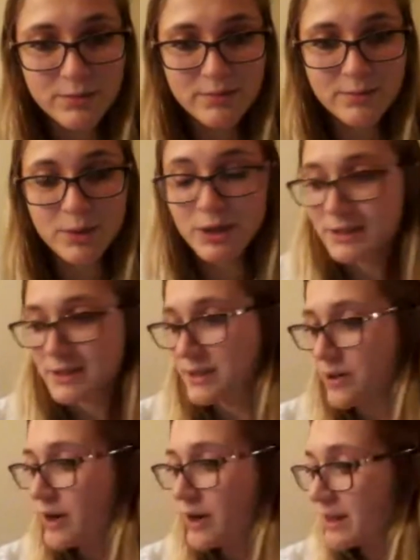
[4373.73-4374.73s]
work since it's
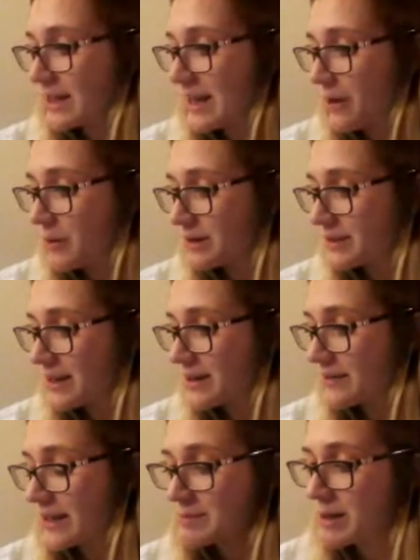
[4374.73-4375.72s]
already laid out right
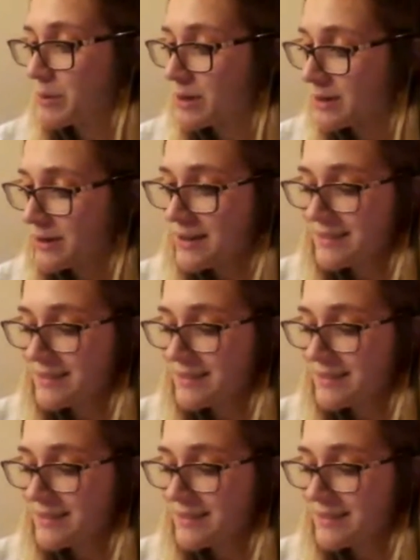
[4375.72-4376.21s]
there. That's my work.